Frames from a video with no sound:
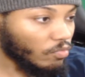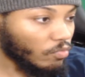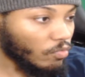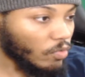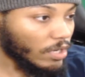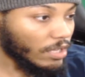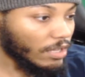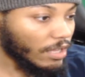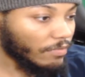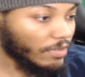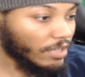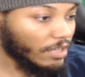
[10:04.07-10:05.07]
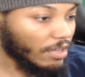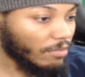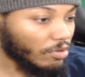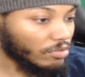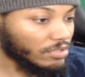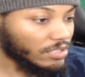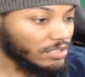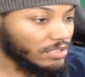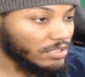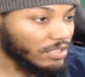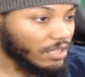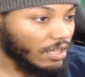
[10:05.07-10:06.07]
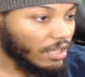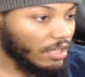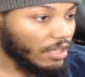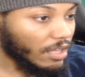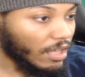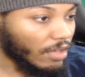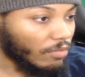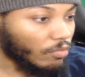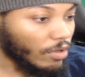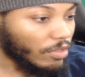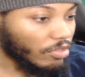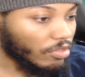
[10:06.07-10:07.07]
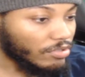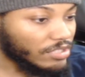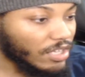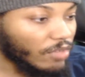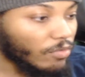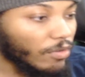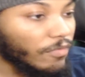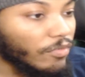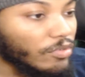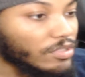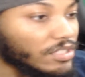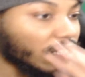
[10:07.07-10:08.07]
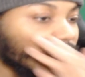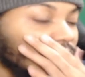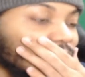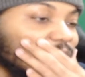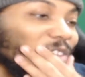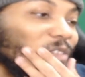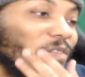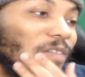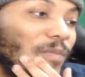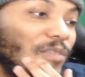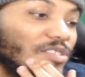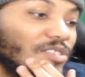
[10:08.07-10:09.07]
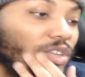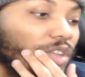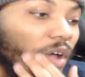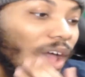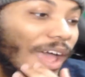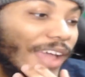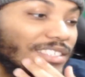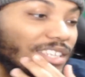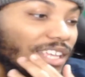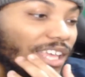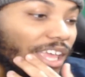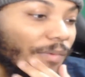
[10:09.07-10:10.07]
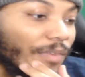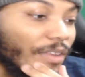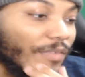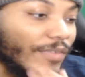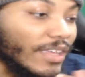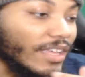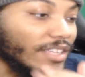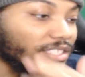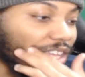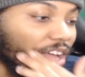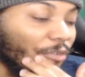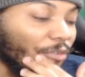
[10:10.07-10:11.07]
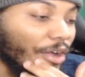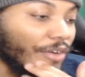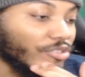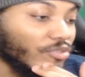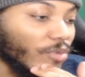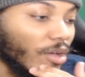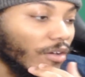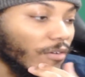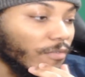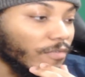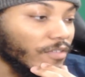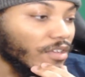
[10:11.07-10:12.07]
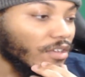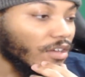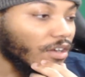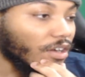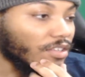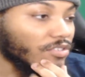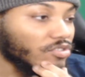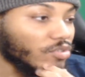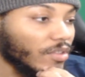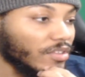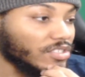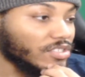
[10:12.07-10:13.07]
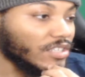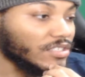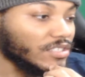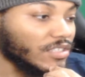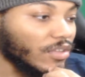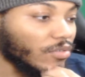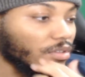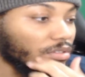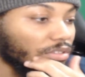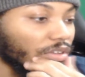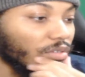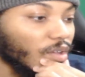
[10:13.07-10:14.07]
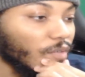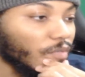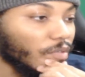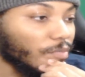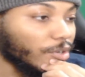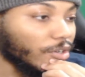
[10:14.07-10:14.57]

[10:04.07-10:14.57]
111 Kambosos, and 113, 114 Teofimo. So no, actually, even if he gets that round 12, the two other judges don't give him